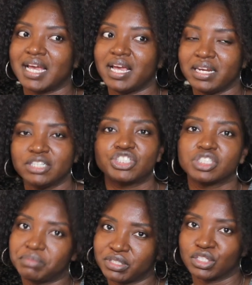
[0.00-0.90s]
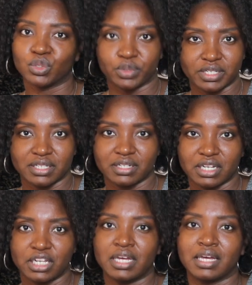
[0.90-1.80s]
And it should be the Lord.
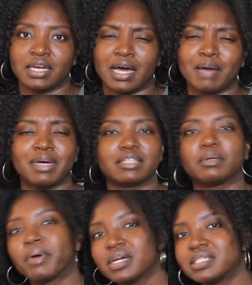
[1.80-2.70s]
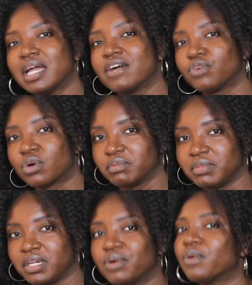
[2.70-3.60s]
I'm like, the person that formed
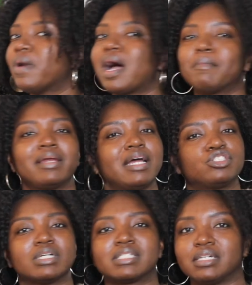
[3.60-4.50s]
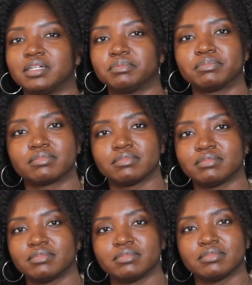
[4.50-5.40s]
me, why am I not trusting him?
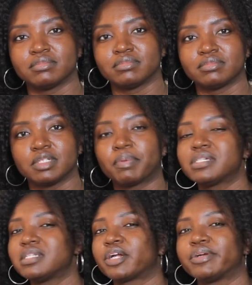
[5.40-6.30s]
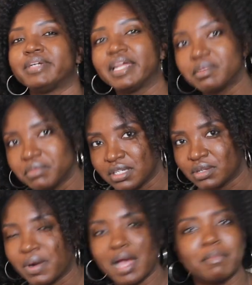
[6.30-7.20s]
The person that created me,
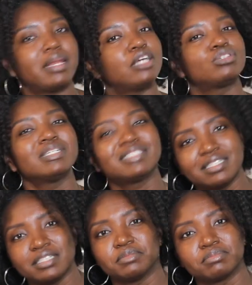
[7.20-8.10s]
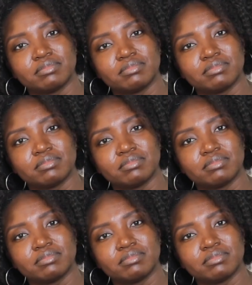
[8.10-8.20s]
why am I not trusting him?